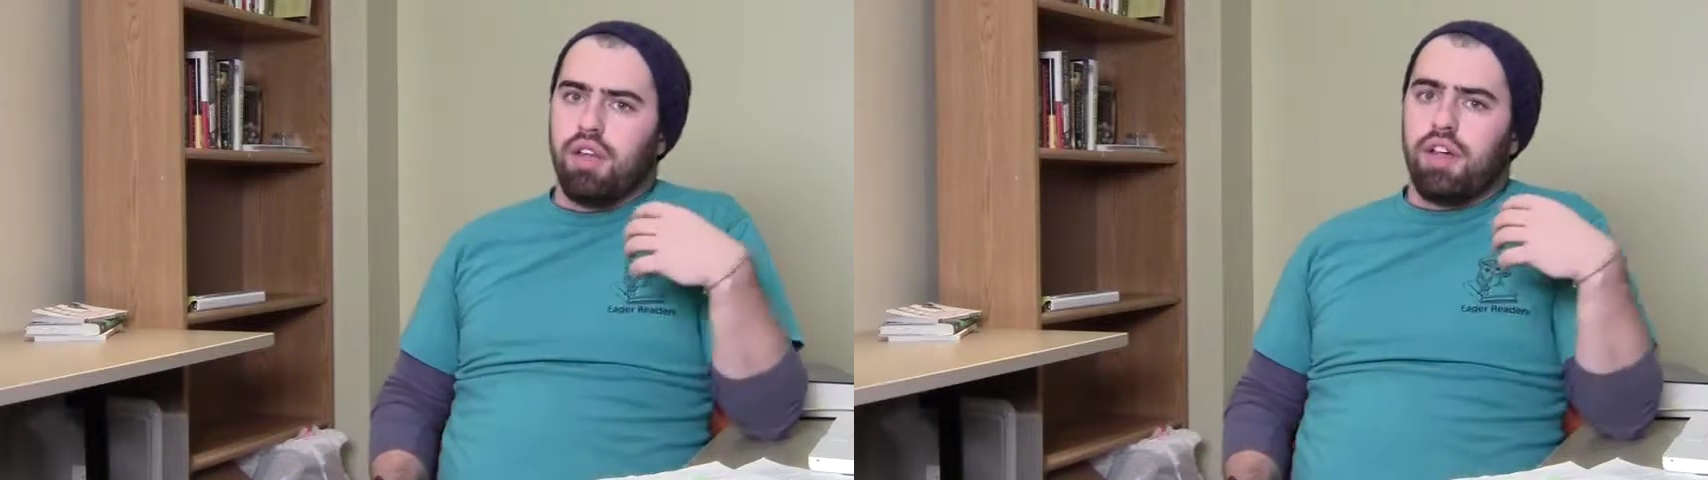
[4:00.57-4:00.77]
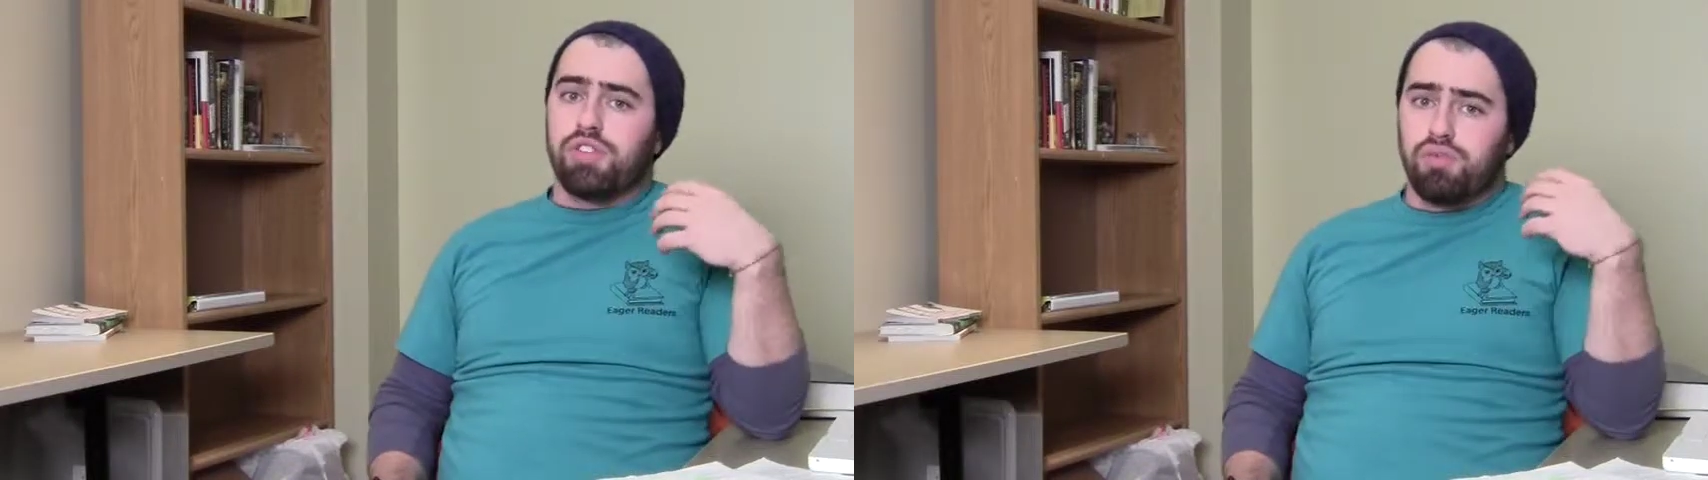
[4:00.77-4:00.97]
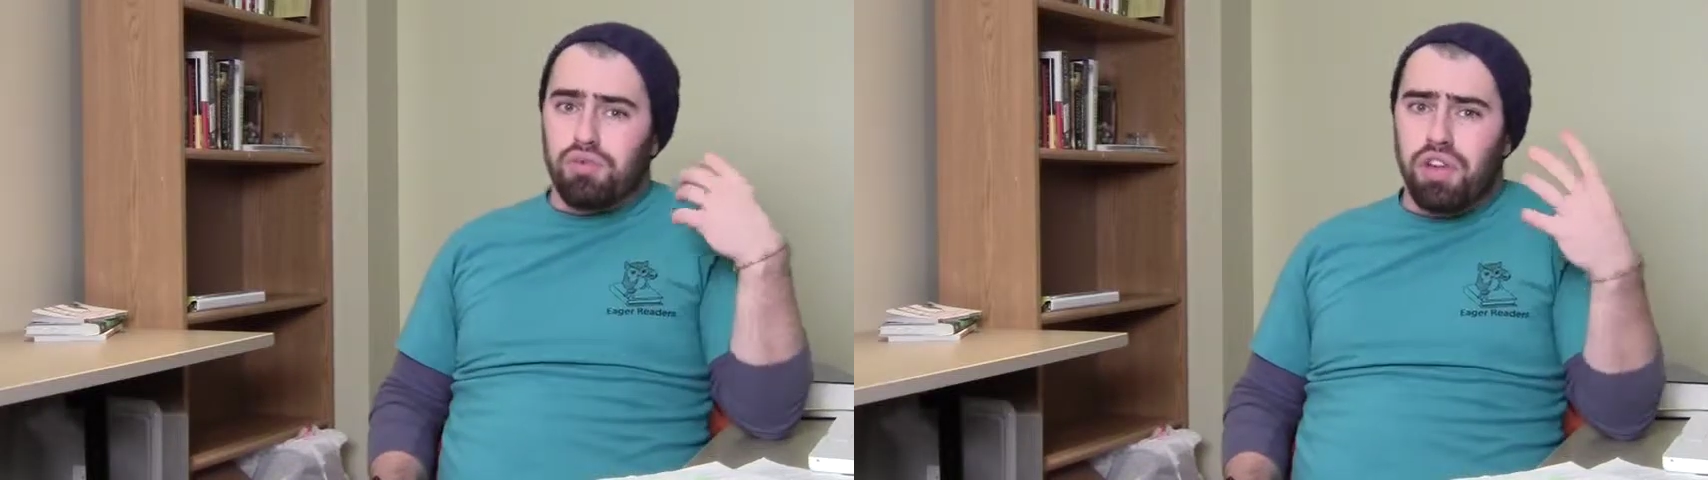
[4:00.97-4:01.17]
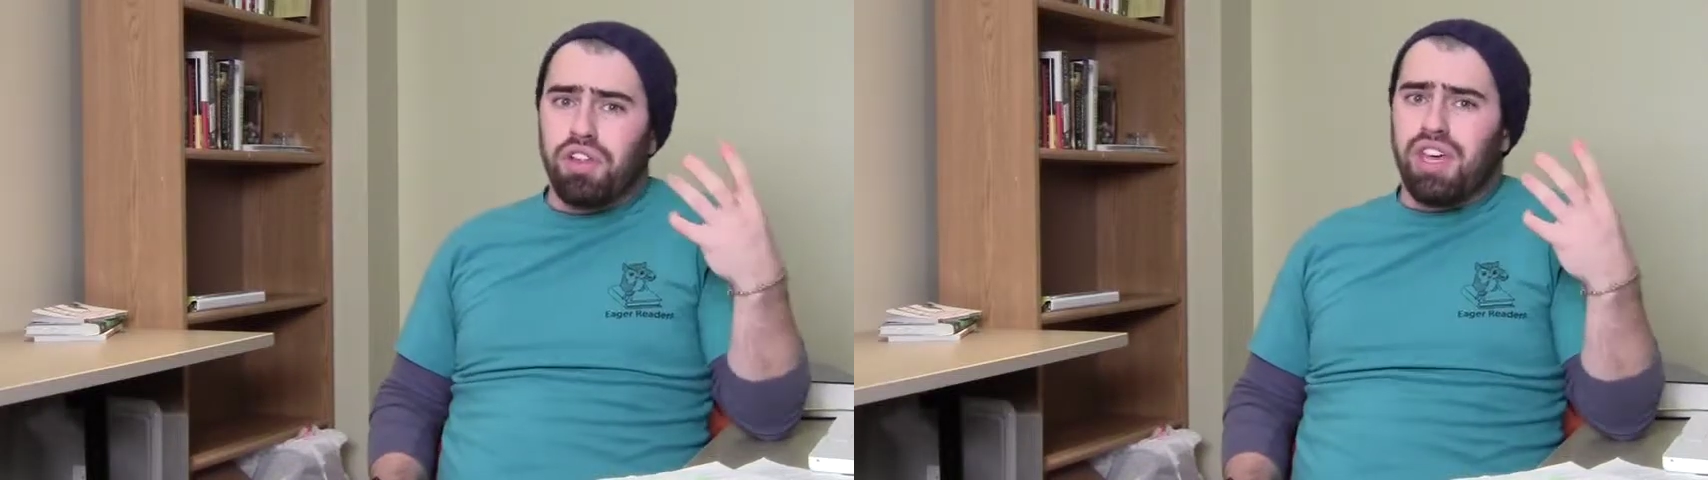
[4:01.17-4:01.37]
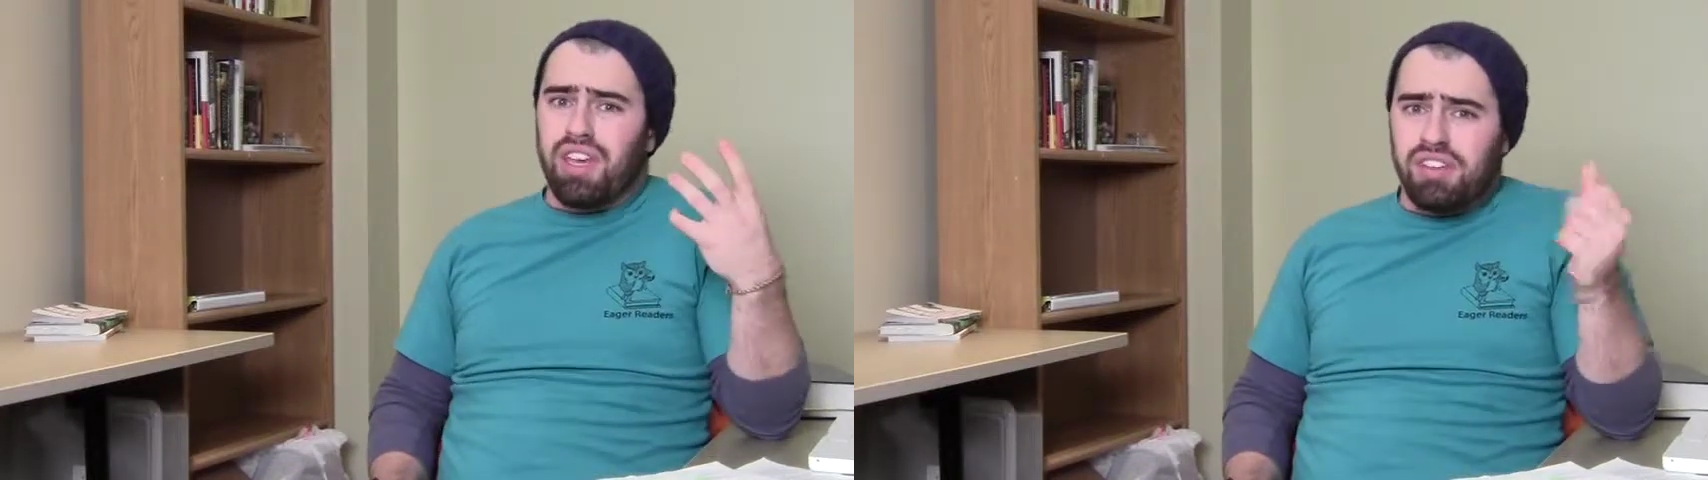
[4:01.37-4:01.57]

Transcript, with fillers: that's really